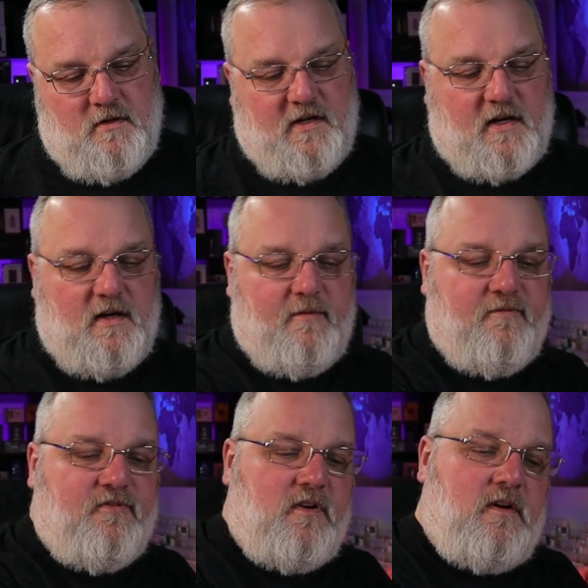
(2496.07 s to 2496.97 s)
that
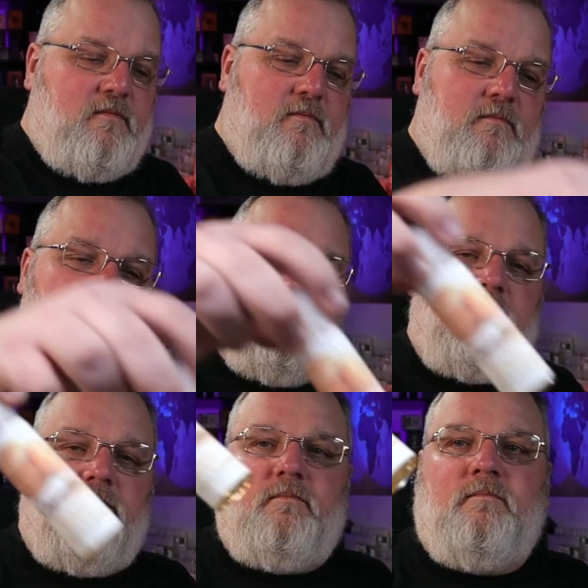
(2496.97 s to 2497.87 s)
come from
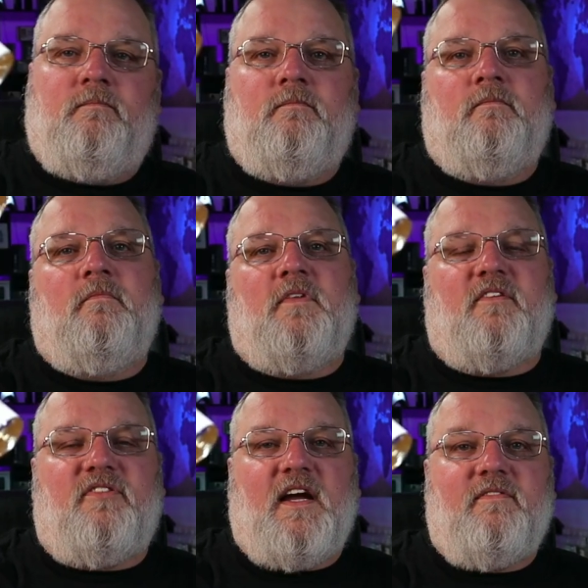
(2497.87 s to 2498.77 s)

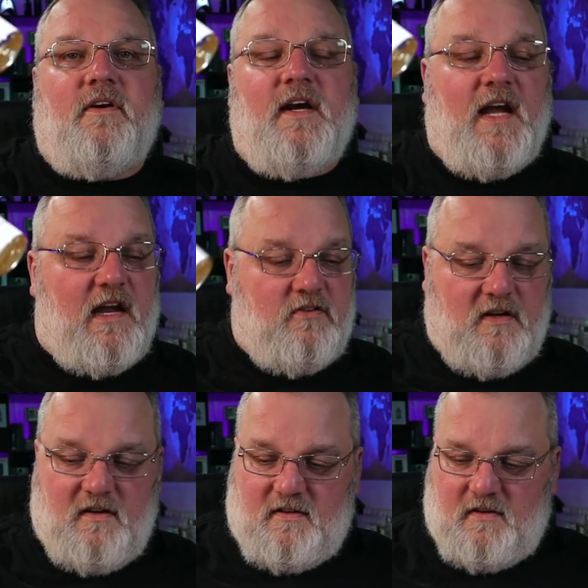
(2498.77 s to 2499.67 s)
the flavoring
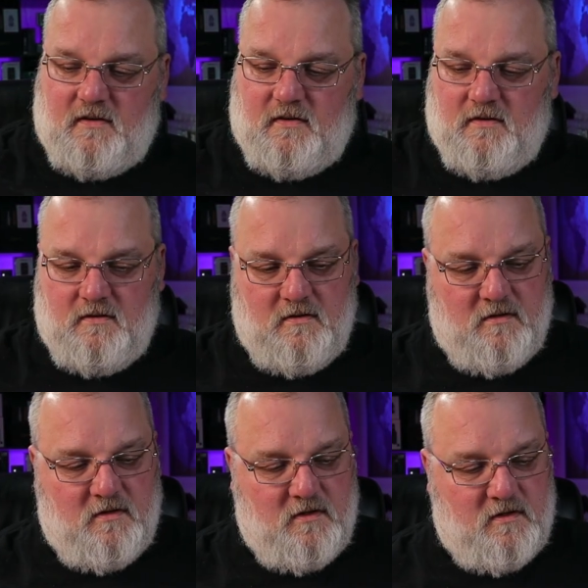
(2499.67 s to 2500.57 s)
agents,
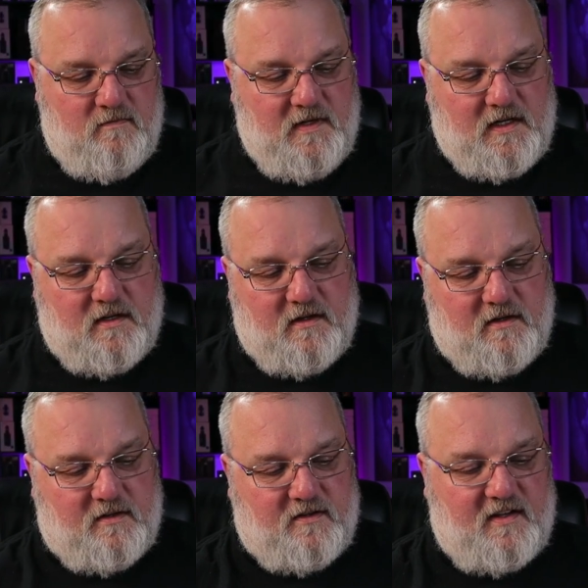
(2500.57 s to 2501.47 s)

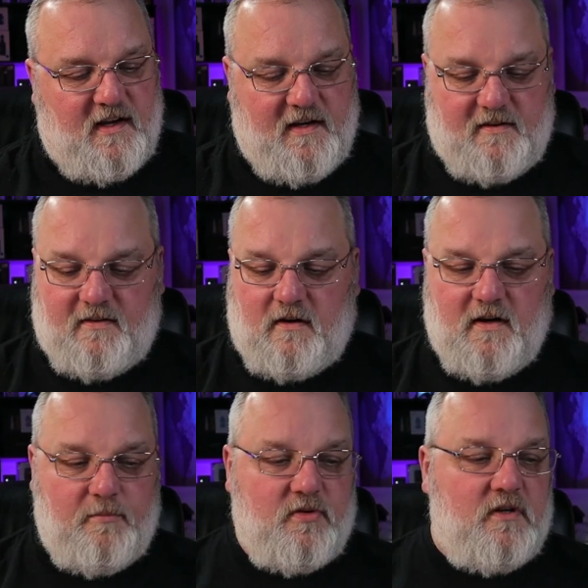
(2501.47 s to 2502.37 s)
because science has
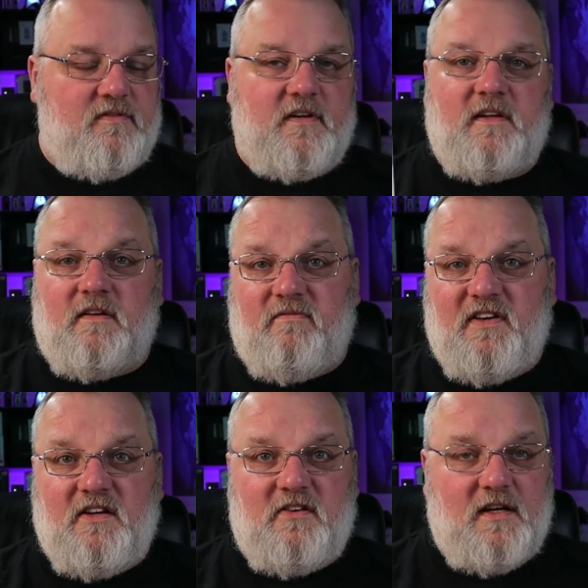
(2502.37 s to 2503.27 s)
already proven that
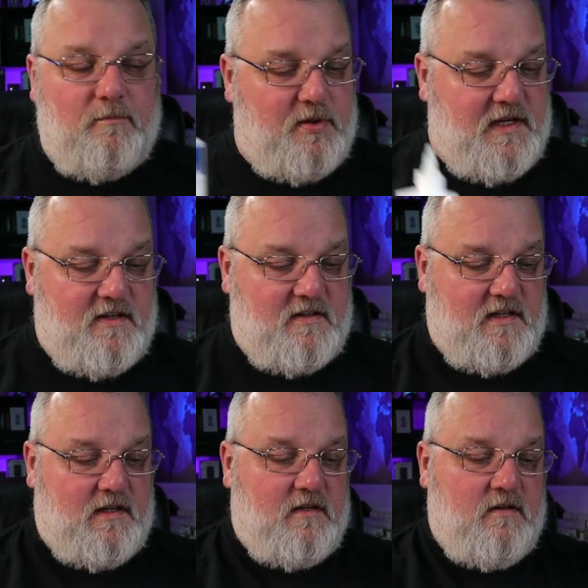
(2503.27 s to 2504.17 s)
VG and
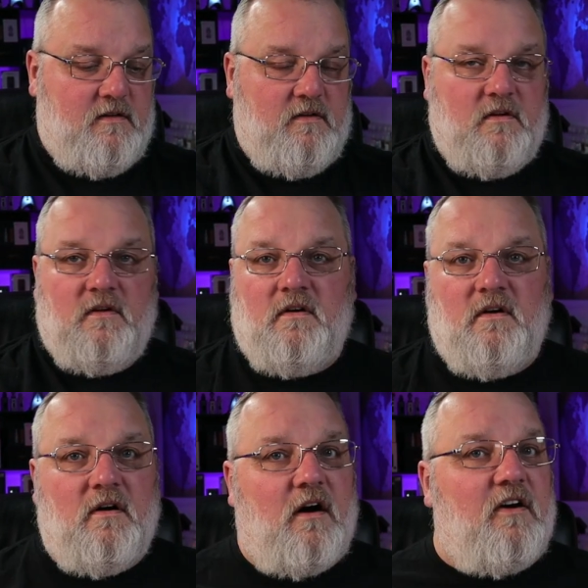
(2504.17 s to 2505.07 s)
PG
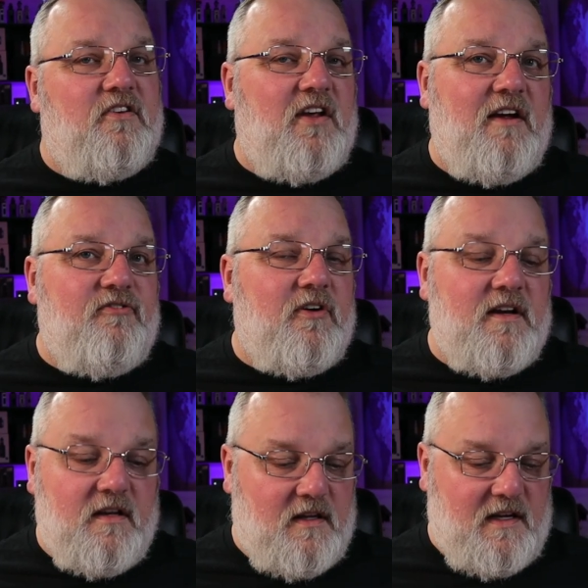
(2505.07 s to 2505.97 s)
are safe for
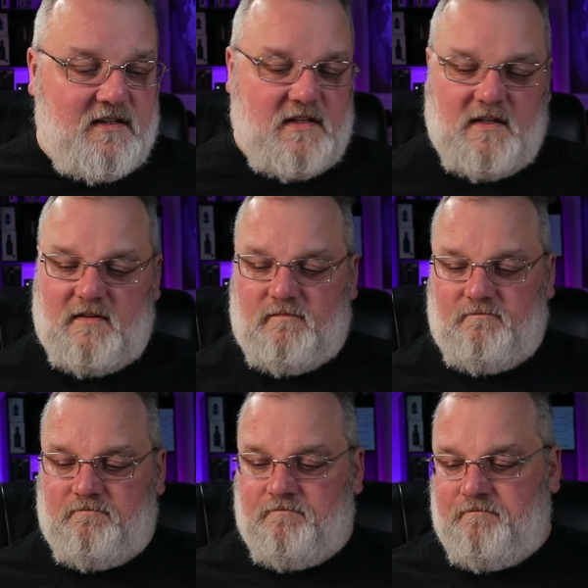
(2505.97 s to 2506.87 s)
inhalation.
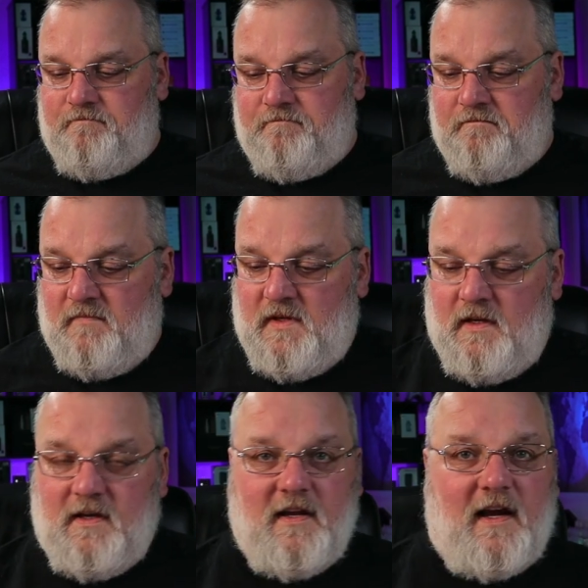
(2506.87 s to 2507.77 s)

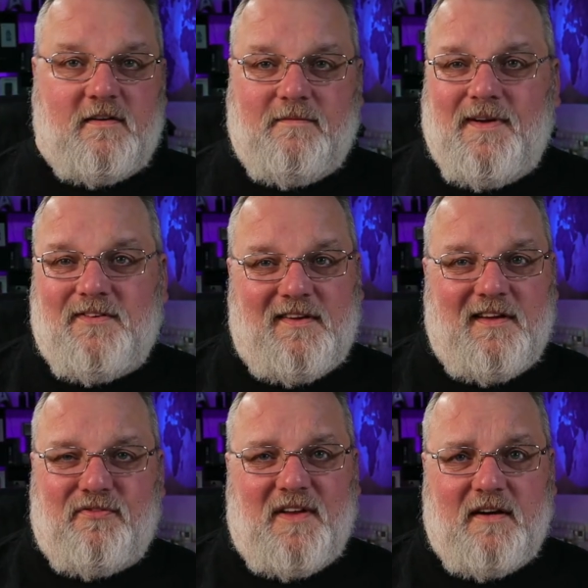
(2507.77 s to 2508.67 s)
And actually, most of
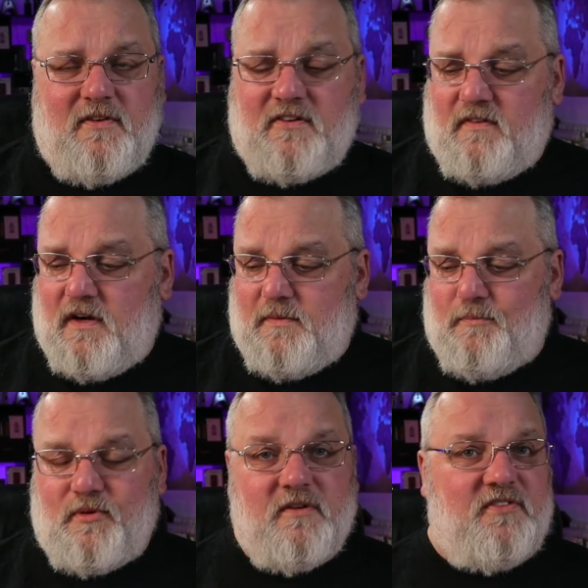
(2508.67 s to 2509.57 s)
these flavors have already
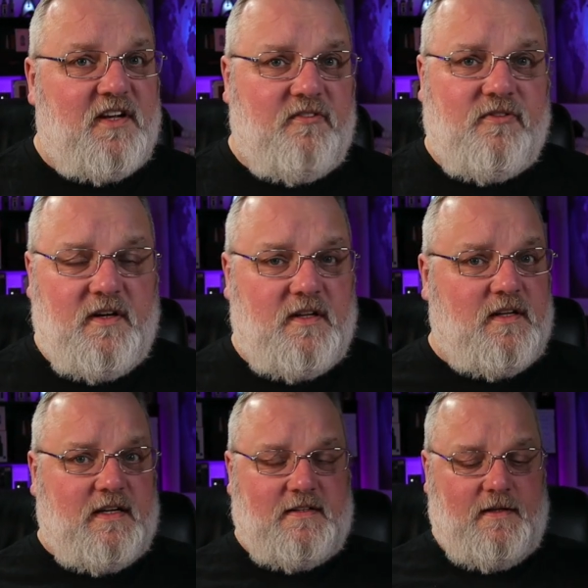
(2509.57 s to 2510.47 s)
been proved safe for
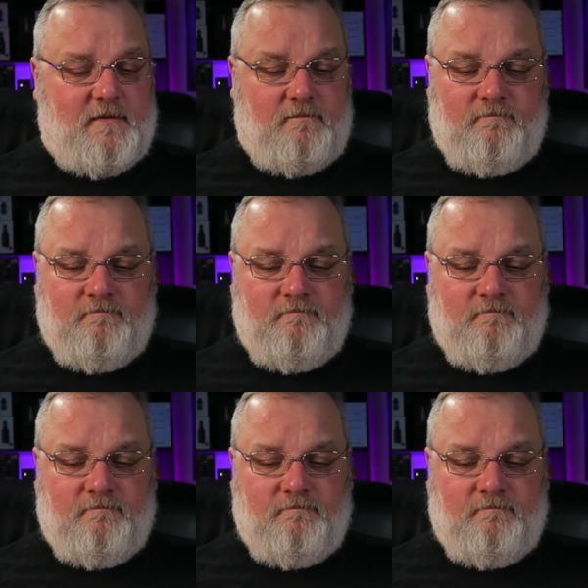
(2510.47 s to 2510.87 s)
inhalation.